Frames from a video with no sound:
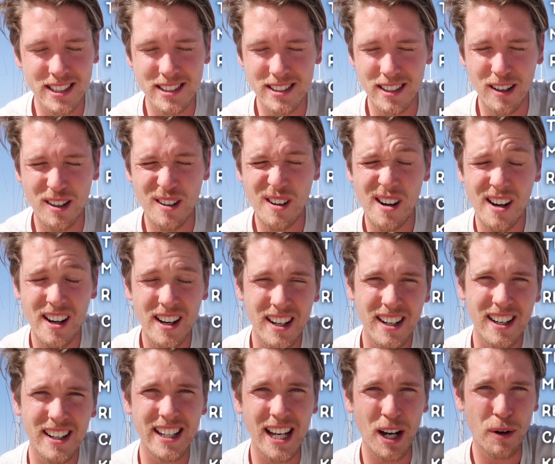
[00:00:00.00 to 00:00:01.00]
So
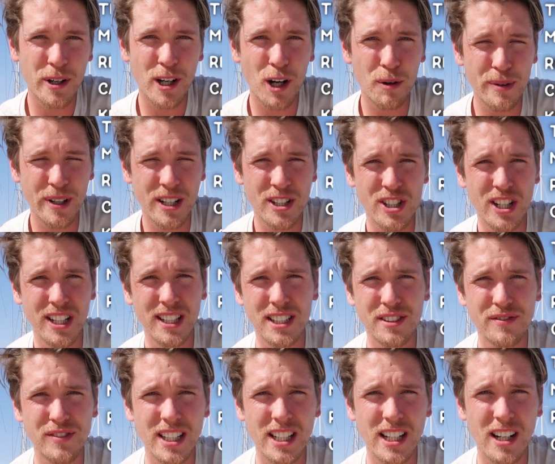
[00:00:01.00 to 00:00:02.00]
yeah, we hope you enjoyed this
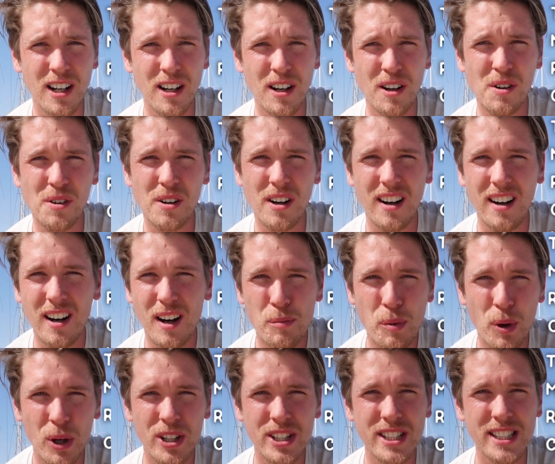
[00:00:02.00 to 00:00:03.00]
video.
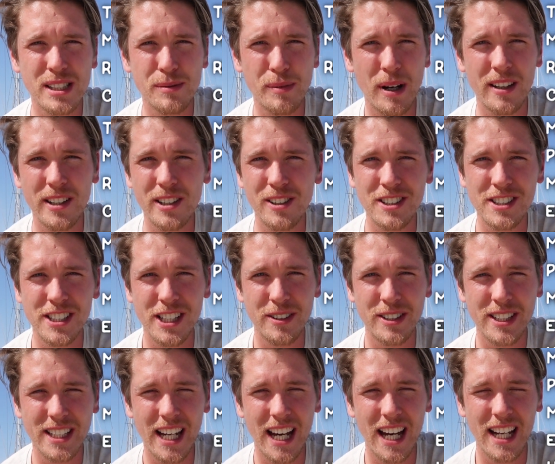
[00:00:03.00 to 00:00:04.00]
Apologies about the audio
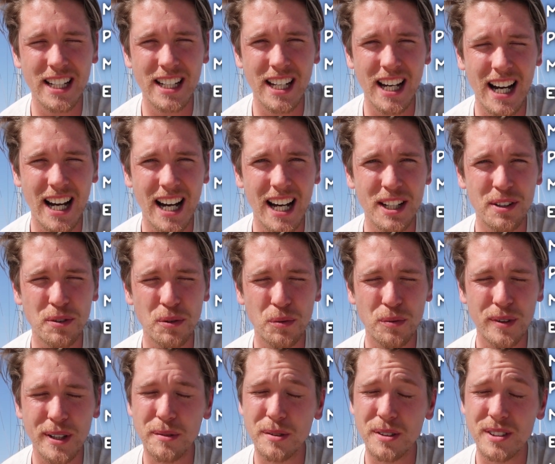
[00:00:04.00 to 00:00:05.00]
again, and
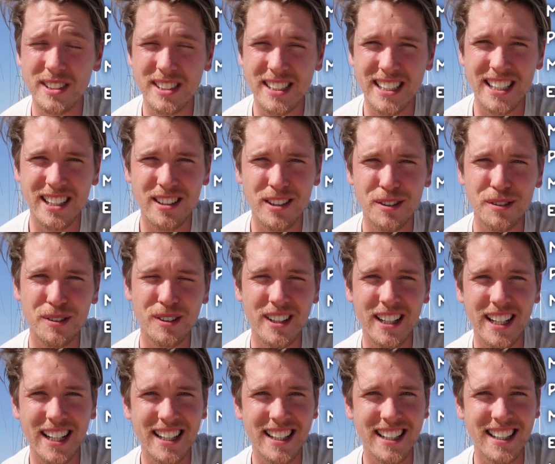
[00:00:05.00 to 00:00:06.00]
we will see you
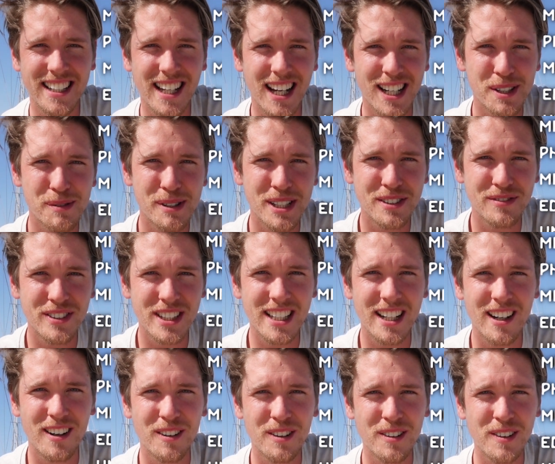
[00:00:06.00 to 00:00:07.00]
in next week's
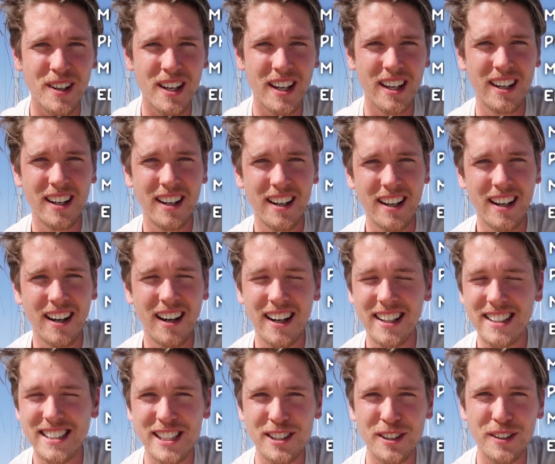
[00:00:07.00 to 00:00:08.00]
video.
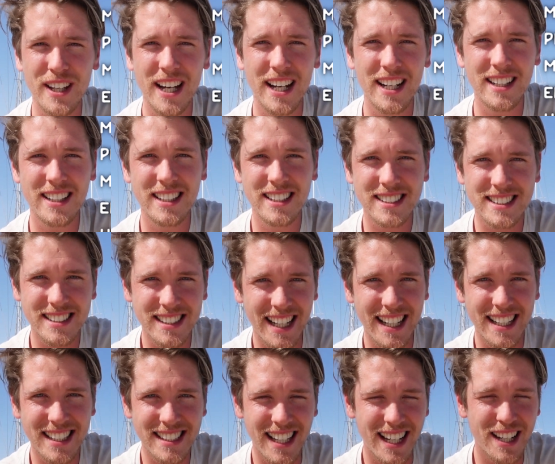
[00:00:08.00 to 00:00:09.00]
Until then,
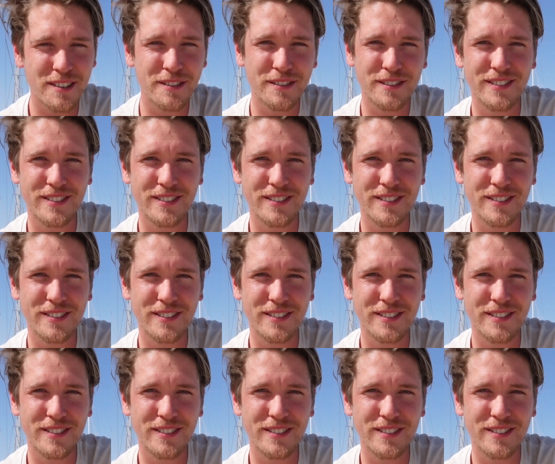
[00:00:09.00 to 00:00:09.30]
stay safe.